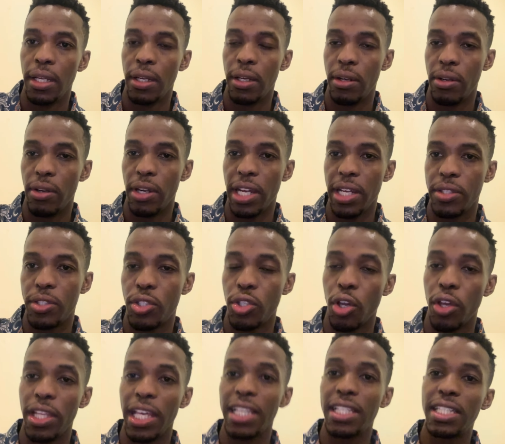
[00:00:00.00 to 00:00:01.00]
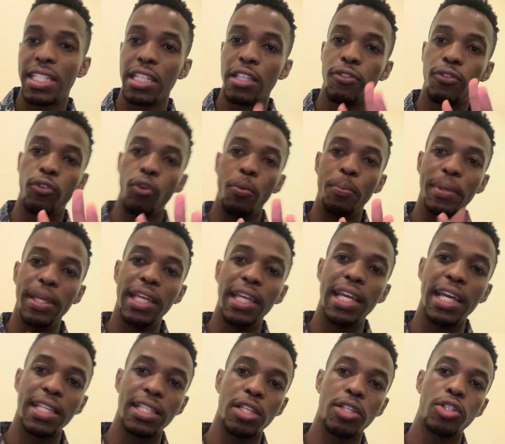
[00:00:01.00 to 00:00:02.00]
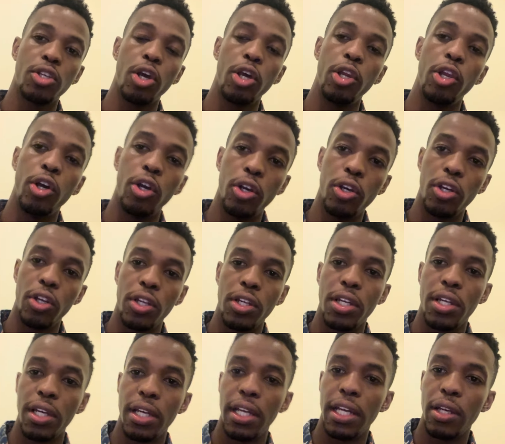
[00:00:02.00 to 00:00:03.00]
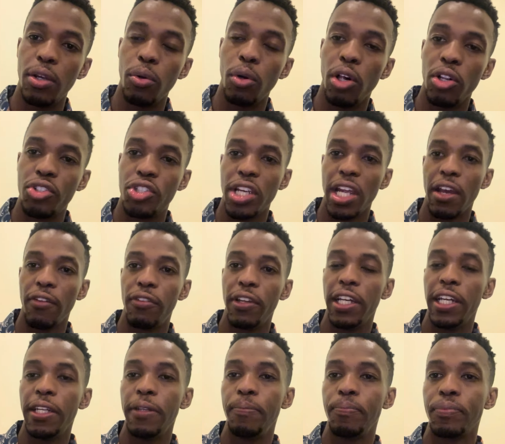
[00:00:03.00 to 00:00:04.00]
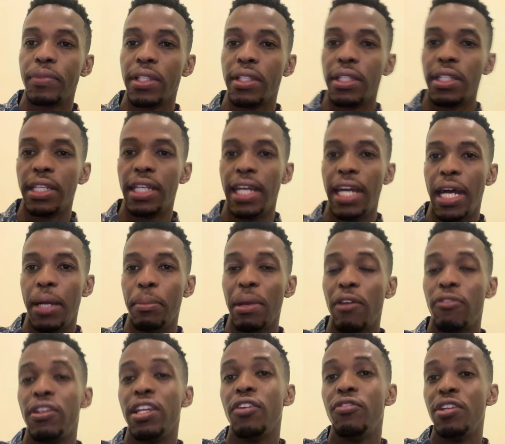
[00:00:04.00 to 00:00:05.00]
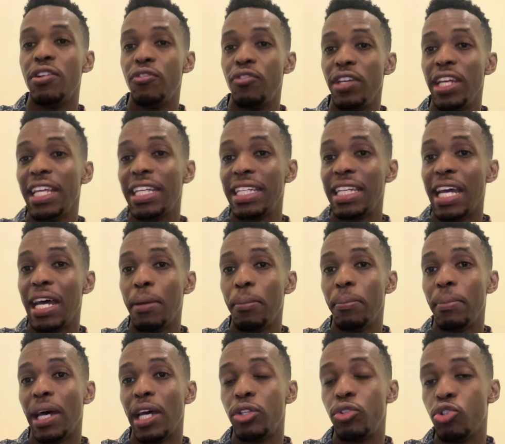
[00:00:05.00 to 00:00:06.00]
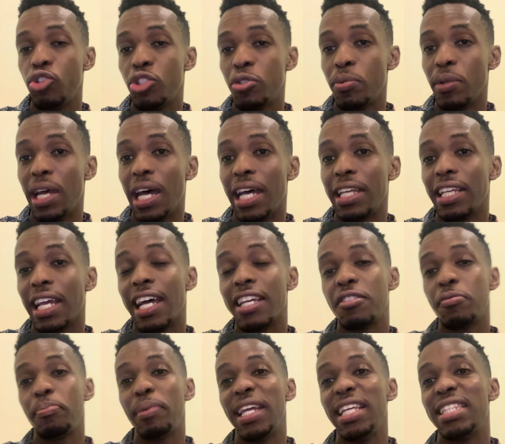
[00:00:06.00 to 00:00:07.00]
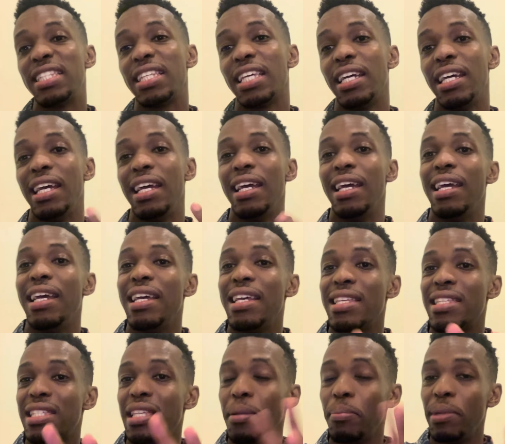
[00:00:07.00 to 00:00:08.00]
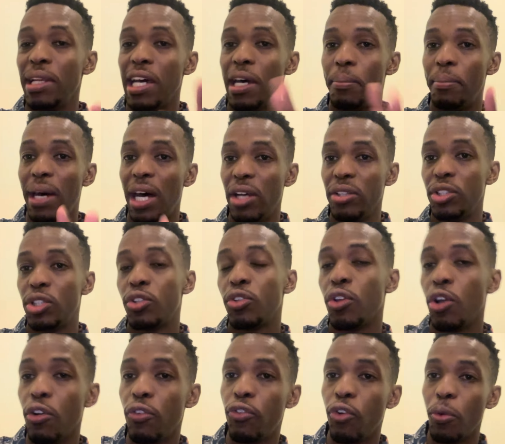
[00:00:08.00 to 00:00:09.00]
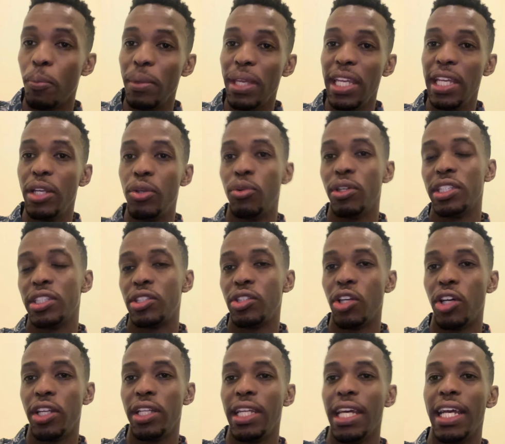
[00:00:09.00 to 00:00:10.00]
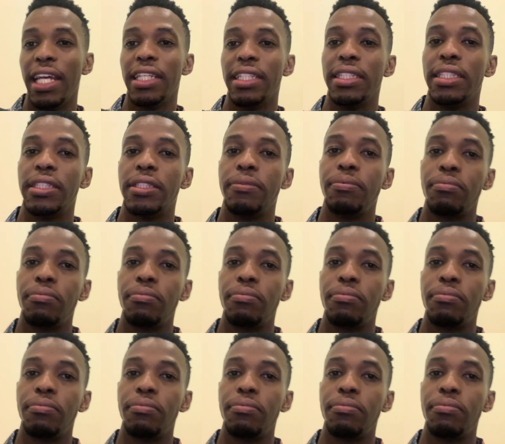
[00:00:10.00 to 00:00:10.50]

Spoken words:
All right, so that's just for me as a solo world traveler. I've lived in Vietnam. I spent similar amounts, so for me it was not as